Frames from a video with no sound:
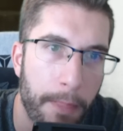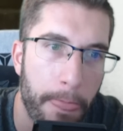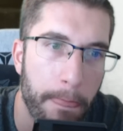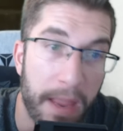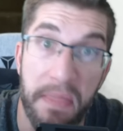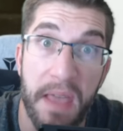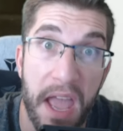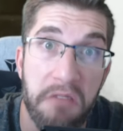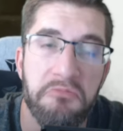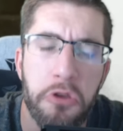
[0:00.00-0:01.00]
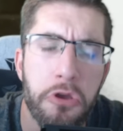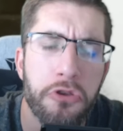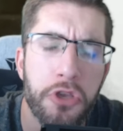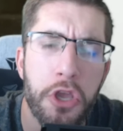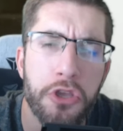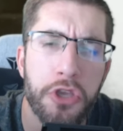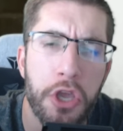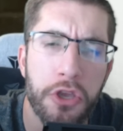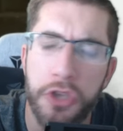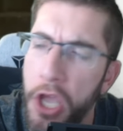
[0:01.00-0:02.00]
in there?
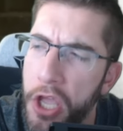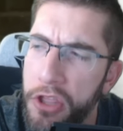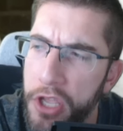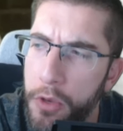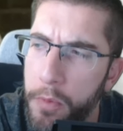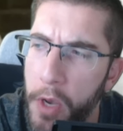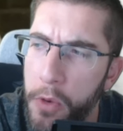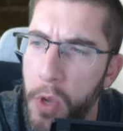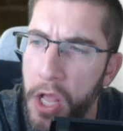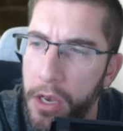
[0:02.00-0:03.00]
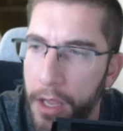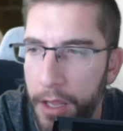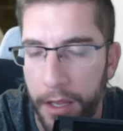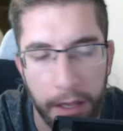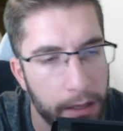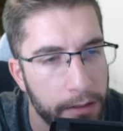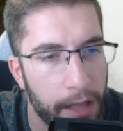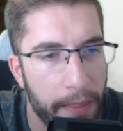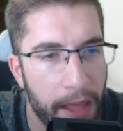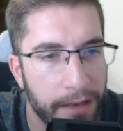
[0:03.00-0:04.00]
Yes, I think we played well.
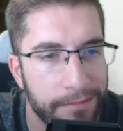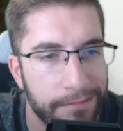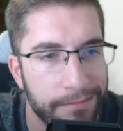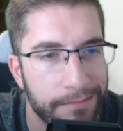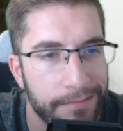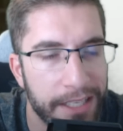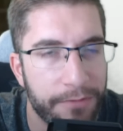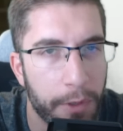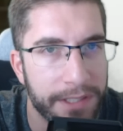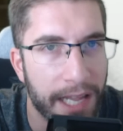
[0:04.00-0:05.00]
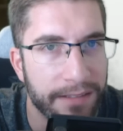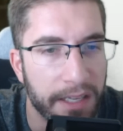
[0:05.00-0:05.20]
And then he's voice acting